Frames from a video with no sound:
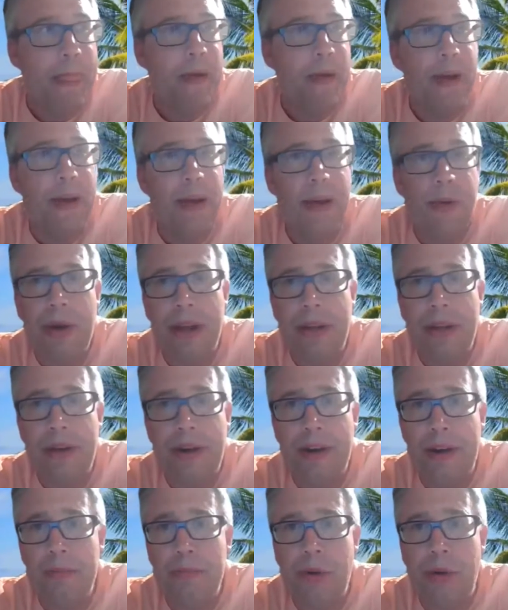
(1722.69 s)

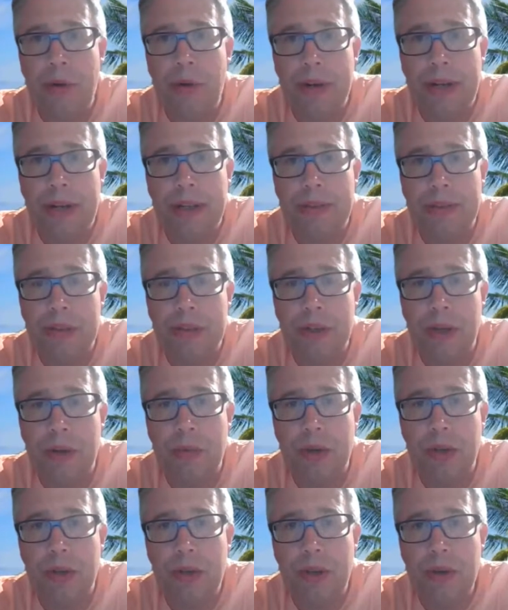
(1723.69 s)
Red-Haired Boy and so
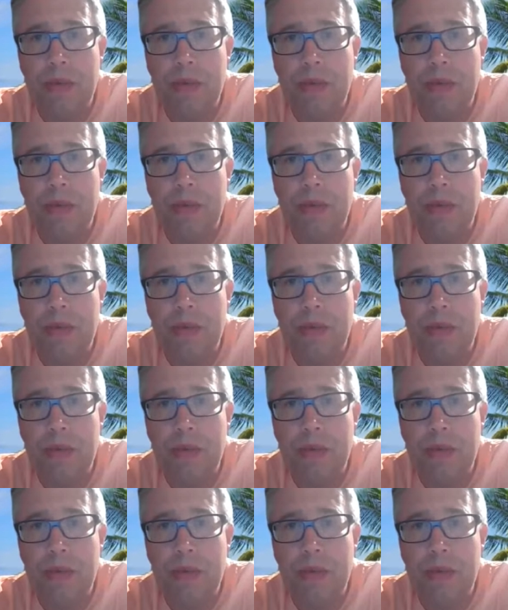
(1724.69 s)
on,